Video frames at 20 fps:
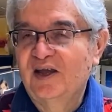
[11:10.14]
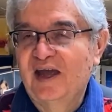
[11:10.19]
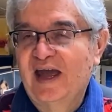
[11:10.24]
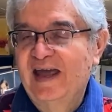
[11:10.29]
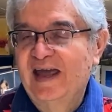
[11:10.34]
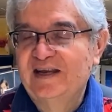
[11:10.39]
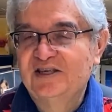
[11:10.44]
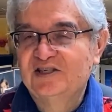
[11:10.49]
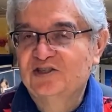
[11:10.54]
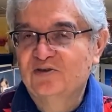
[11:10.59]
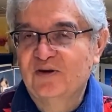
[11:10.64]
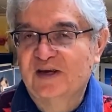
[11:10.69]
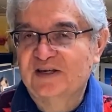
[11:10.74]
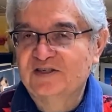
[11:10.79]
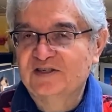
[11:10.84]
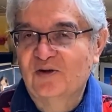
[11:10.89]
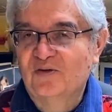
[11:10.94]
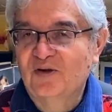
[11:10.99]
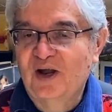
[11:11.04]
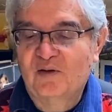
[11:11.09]
his
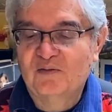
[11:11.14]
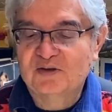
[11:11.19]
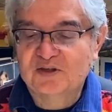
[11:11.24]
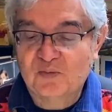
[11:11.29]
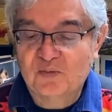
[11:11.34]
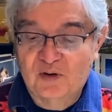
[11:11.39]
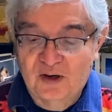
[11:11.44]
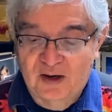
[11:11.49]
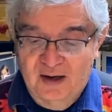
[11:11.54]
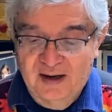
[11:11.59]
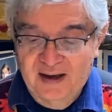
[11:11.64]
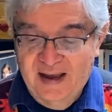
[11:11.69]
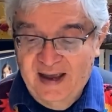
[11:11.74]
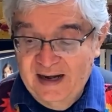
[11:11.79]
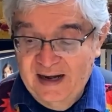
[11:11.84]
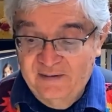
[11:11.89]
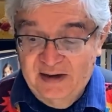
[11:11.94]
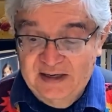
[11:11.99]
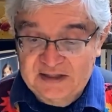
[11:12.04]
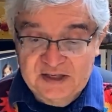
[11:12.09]
tricks don't always work.
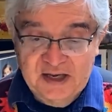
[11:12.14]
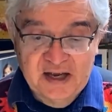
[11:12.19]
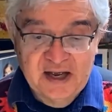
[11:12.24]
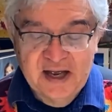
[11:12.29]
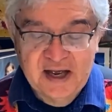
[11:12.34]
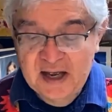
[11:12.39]
Anyways,